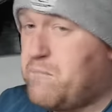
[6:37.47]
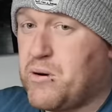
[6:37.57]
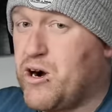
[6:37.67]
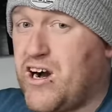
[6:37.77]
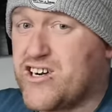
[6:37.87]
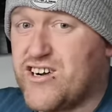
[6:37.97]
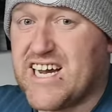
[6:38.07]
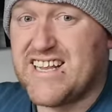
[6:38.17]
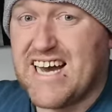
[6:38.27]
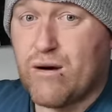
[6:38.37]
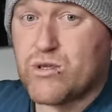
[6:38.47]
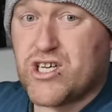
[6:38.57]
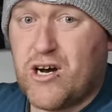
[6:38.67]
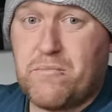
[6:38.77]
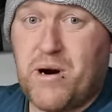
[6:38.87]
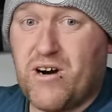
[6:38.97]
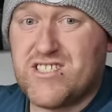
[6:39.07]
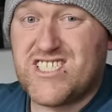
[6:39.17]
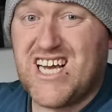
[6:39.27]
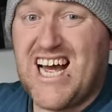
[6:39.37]
But I could get the outside
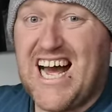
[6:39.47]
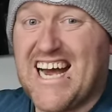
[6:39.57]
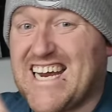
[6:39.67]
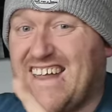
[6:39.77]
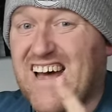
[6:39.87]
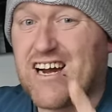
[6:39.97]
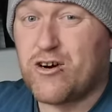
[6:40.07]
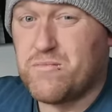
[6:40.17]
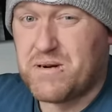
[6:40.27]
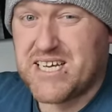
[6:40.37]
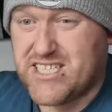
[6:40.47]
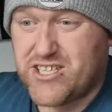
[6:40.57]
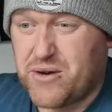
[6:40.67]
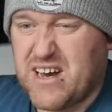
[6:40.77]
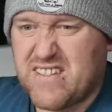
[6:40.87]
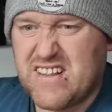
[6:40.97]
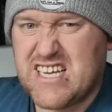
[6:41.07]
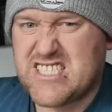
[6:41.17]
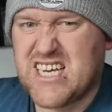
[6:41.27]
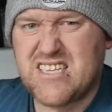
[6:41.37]
pods and get that company to do it. I think
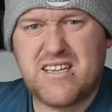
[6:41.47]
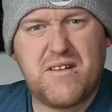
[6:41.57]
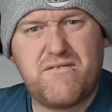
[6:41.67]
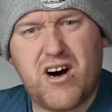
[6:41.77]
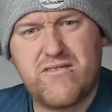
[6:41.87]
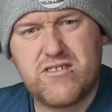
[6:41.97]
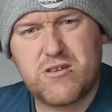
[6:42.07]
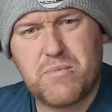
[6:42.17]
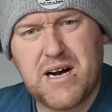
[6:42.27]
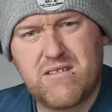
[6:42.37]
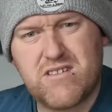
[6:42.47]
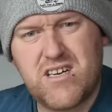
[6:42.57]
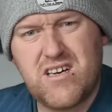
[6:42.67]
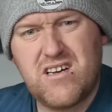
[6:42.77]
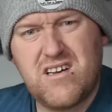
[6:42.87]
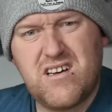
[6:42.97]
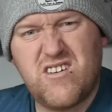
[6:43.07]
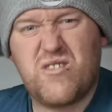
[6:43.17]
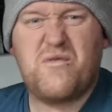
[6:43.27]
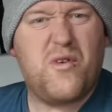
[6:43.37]
they said £500
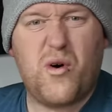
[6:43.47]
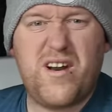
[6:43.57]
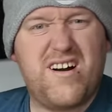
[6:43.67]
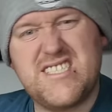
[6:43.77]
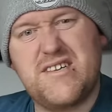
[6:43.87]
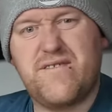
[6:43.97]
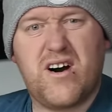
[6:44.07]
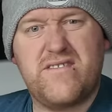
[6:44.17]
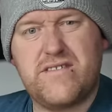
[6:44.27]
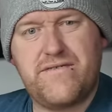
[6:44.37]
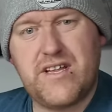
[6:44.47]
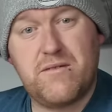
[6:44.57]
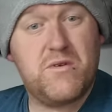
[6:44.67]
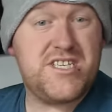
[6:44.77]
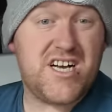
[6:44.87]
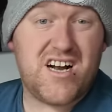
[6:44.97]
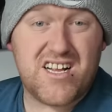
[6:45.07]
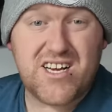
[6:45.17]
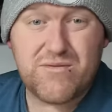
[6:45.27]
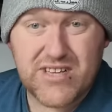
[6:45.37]
or 495 to fit them, which
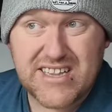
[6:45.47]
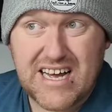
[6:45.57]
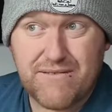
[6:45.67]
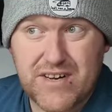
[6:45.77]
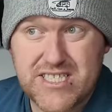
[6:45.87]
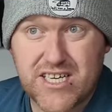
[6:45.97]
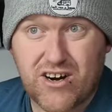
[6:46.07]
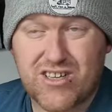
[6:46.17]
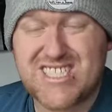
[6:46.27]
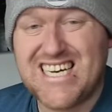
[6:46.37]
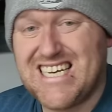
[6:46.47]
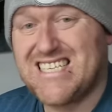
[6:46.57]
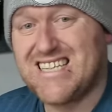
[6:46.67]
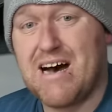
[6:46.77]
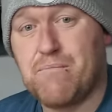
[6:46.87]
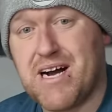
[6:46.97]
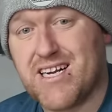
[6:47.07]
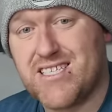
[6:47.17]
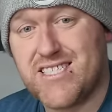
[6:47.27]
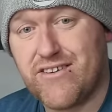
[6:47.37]
I don't think that fitting cost is that
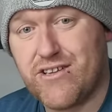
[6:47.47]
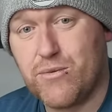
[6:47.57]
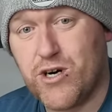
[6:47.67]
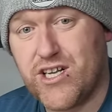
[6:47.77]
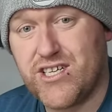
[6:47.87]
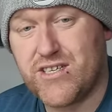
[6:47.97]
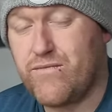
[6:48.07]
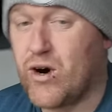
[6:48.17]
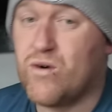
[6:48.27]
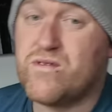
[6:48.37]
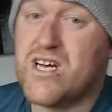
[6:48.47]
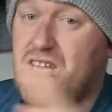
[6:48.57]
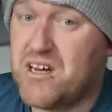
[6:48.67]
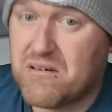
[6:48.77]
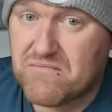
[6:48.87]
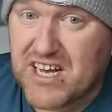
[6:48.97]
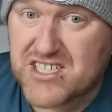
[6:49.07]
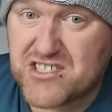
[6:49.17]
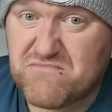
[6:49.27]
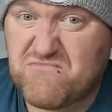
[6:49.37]
bad considering the work that's involved.
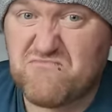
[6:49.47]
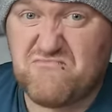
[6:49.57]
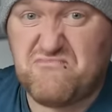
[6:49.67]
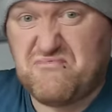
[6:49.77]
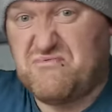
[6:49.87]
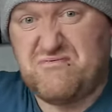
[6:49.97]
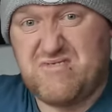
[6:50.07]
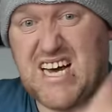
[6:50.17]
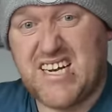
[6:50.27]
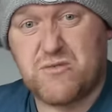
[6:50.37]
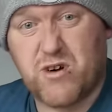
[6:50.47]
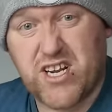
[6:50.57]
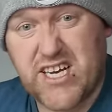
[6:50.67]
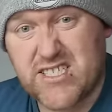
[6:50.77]
That's that is what it